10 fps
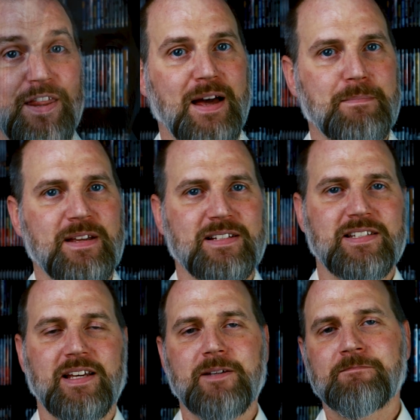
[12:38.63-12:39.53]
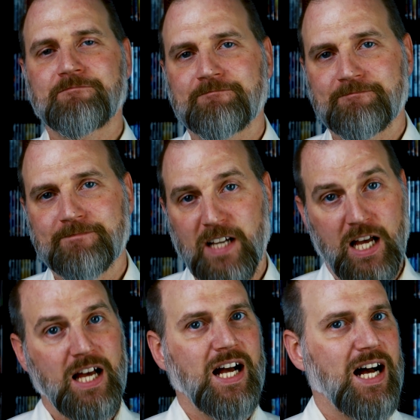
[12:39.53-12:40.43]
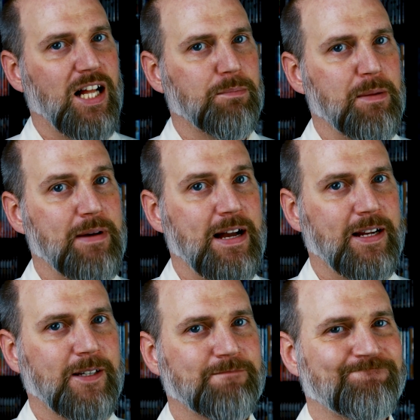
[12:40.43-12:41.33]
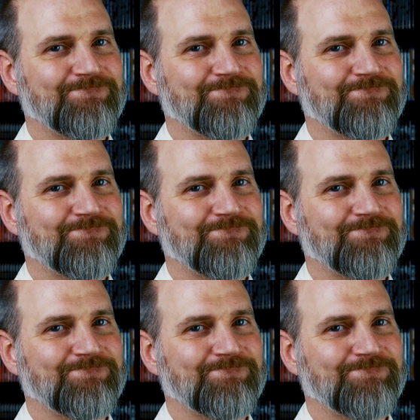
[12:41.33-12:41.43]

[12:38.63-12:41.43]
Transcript: That being said, I'll be back.